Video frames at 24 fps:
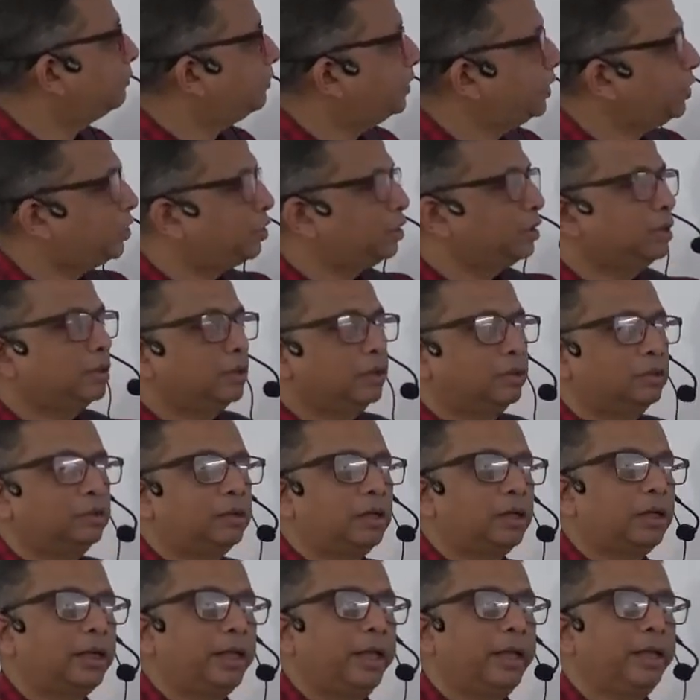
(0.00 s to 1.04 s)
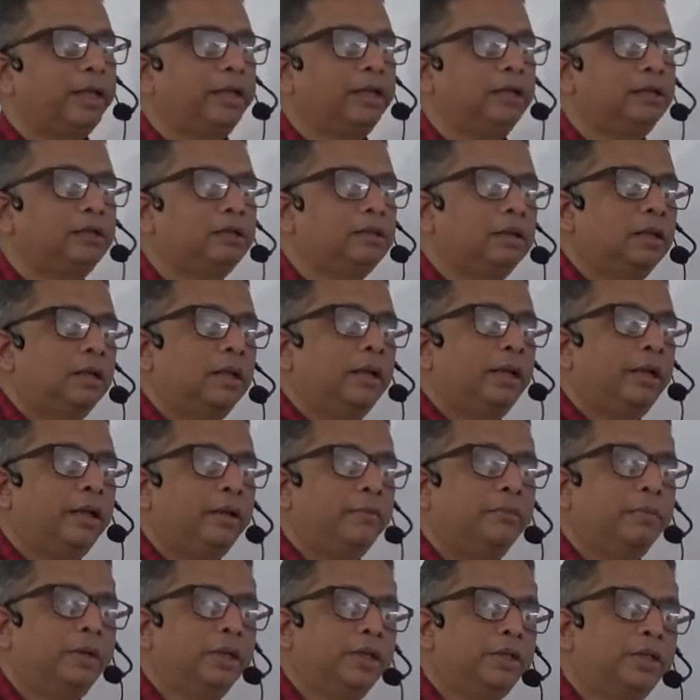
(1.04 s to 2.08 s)
which the ray is
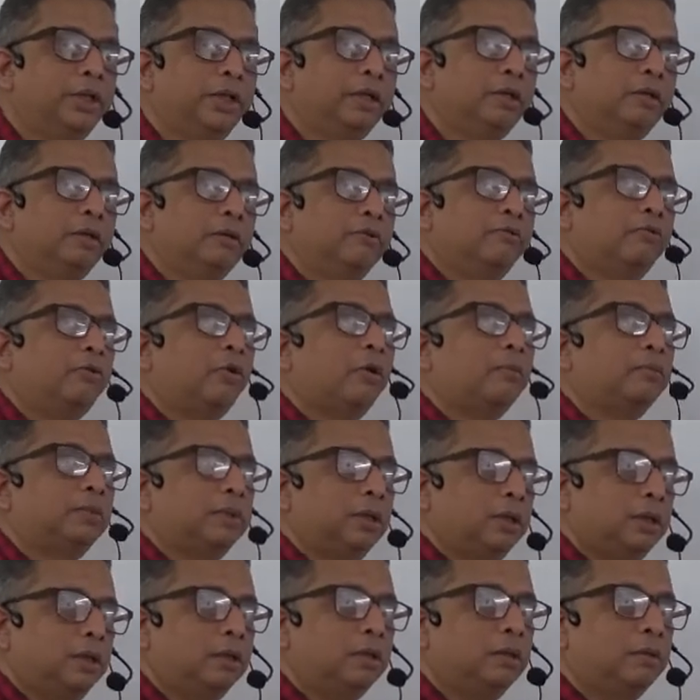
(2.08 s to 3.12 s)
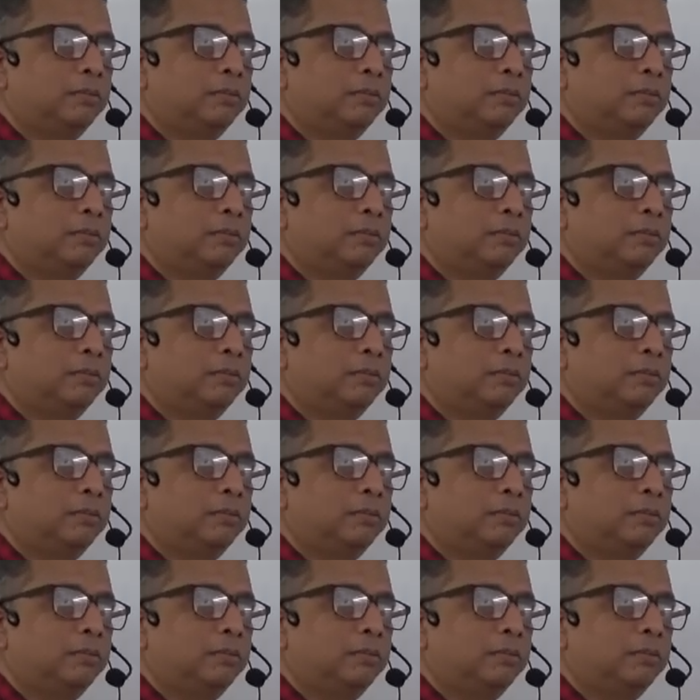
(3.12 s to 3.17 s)
emerging from the